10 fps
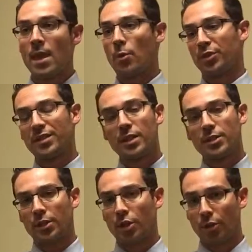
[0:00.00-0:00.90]
And what they did is
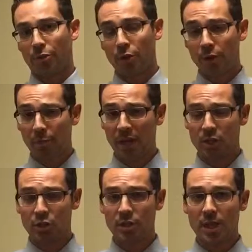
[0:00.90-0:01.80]
they took a third of the
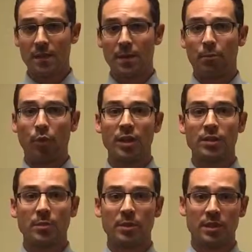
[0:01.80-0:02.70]
patients and they
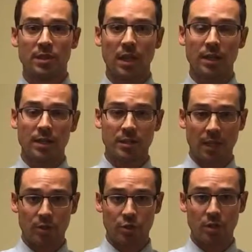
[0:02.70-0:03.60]
braced them in slight
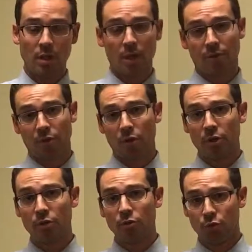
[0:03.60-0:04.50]
extension, a third
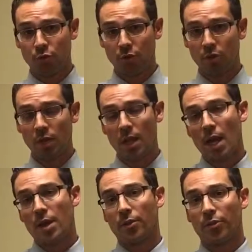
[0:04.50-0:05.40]
in neutral,
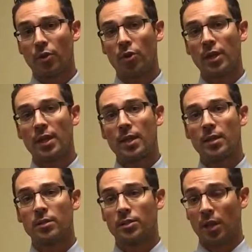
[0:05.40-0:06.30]
and a third
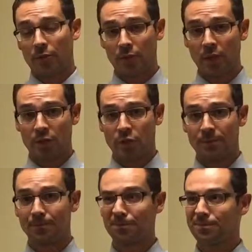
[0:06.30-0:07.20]
in slight
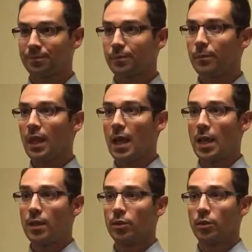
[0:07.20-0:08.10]
flexion.
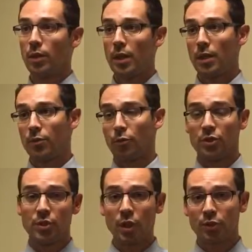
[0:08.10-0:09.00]
And the
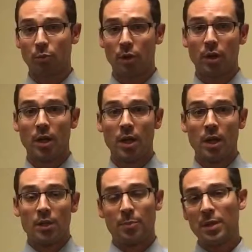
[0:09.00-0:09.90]
results were
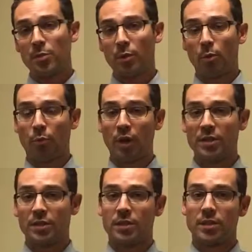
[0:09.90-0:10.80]
the people that were
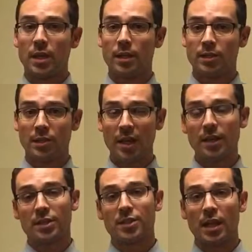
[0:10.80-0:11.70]
braced in slight
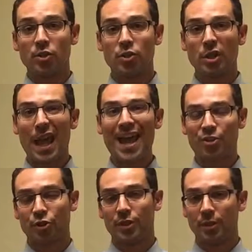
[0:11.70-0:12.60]
extension
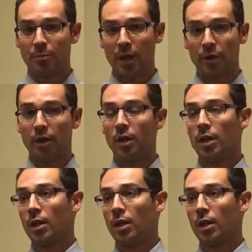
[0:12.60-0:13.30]
actually did better.